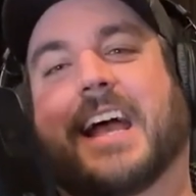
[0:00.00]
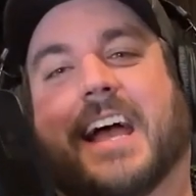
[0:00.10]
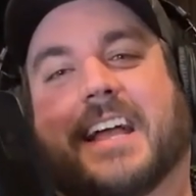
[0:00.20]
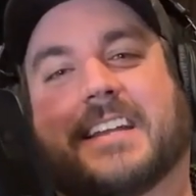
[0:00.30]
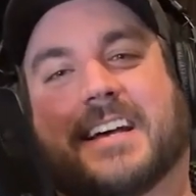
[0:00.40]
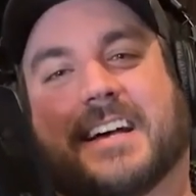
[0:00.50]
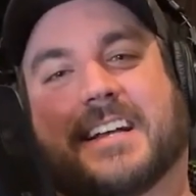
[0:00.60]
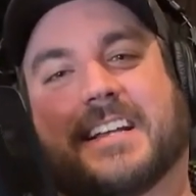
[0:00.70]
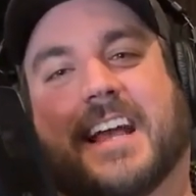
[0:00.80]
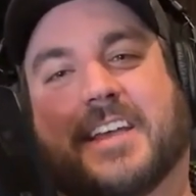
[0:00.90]
And
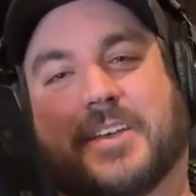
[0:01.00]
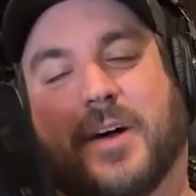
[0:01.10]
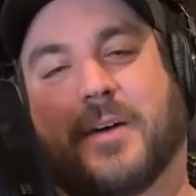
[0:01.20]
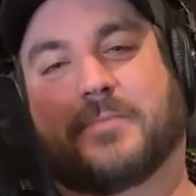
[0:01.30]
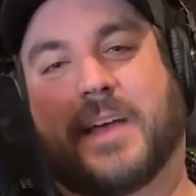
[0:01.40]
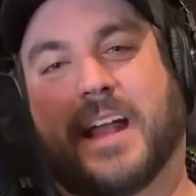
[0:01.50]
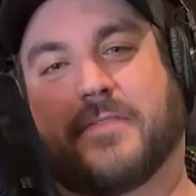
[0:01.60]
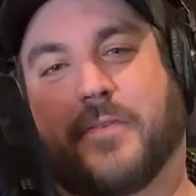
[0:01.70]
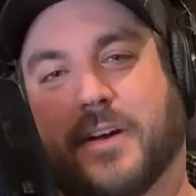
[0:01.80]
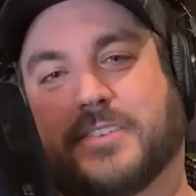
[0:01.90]
you helped. We had a
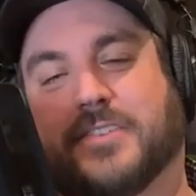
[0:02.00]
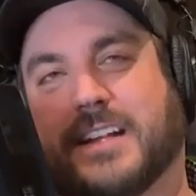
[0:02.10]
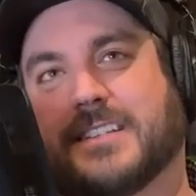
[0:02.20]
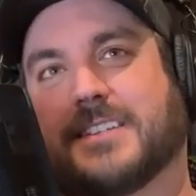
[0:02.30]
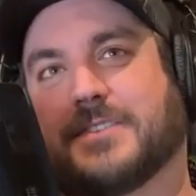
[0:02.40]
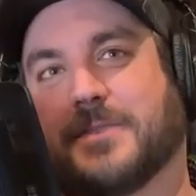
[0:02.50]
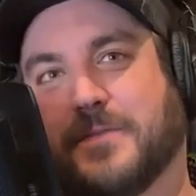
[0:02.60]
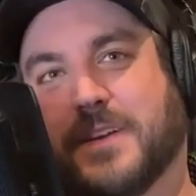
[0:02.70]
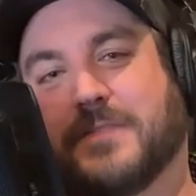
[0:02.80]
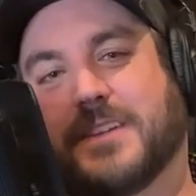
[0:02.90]
Ford Transit
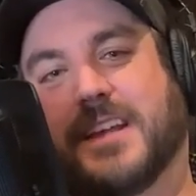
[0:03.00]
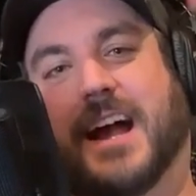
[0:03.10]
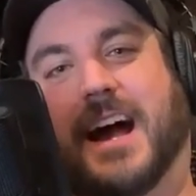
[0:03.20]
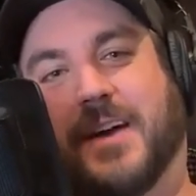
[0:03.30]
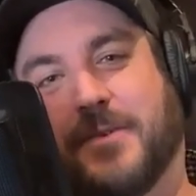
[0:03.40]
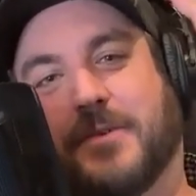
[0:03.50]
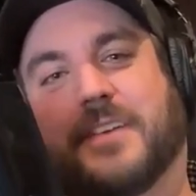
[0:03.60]
250 high roof